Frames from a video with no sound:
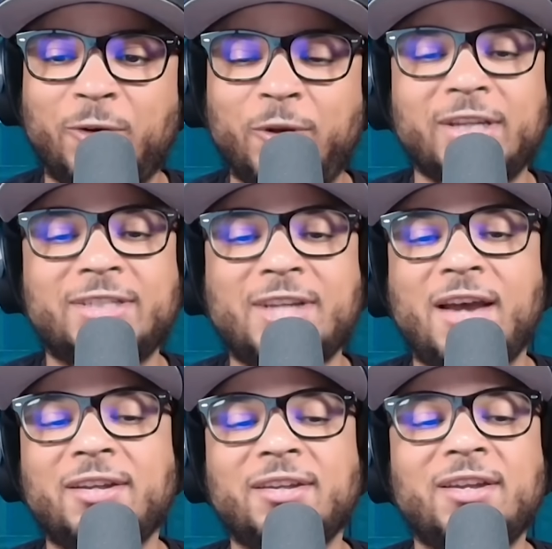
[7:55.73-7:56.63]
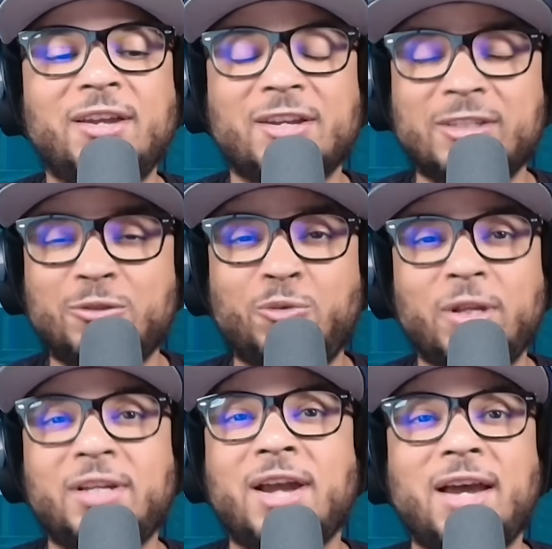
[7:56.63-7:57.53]
exciting because he's
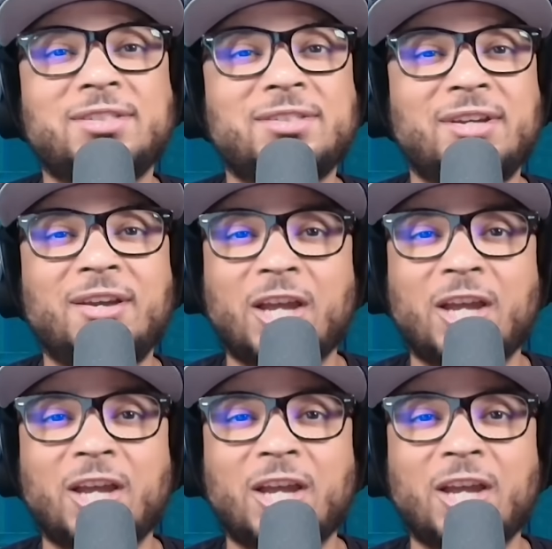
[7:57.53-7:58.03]
really nice